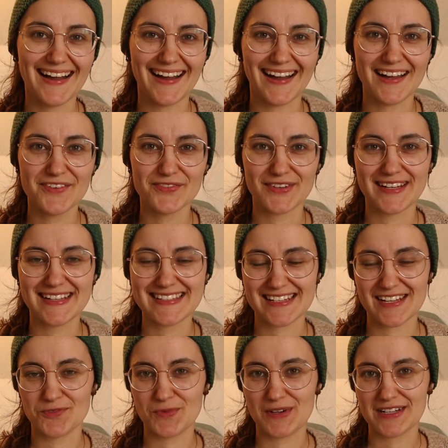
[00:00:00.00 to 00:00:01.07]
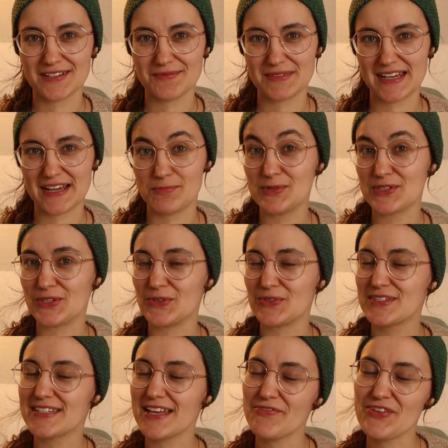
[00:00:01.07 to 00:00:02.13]
Hi friends, and welcome to
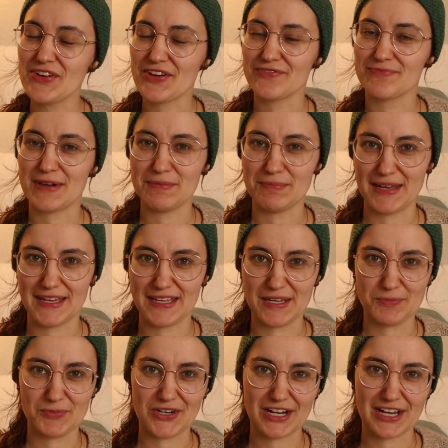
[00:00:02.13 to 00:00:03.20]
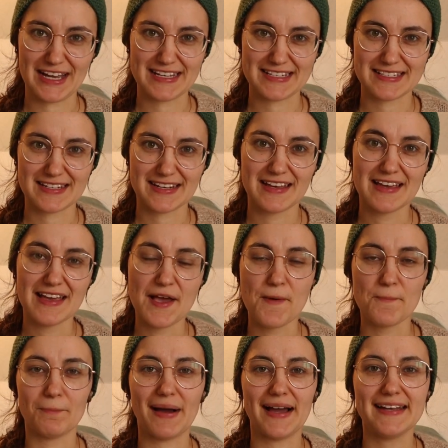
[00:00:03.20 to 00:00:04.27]
episode 7 of my making podcast.
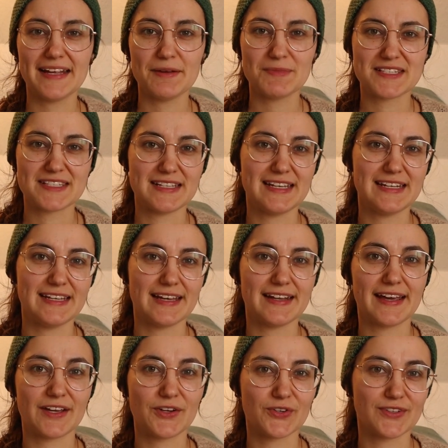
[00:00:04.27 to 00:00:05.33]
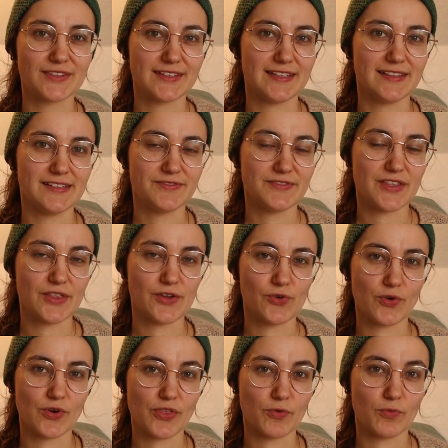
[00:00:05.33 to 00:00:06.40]
My name is Leni and I currently live in the
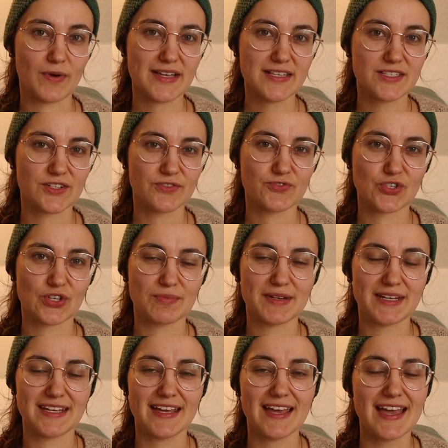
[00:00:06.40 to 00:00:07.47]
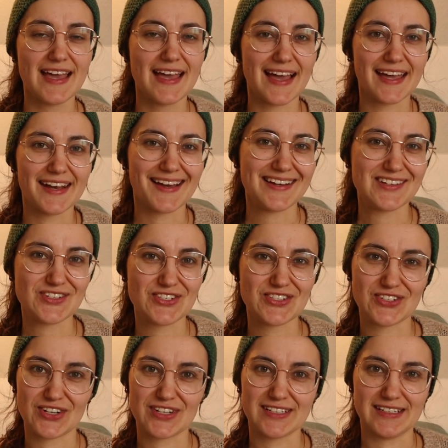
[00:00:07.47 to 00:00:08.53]
northwest of Germany, and I just
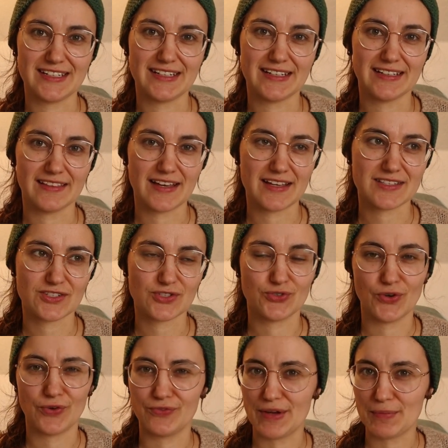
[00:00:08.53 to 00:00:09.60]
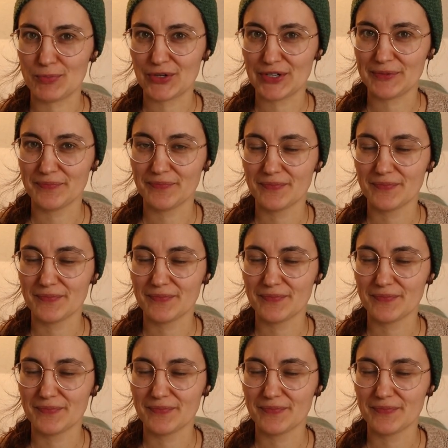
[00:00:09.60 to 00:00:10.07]
started knitting last November.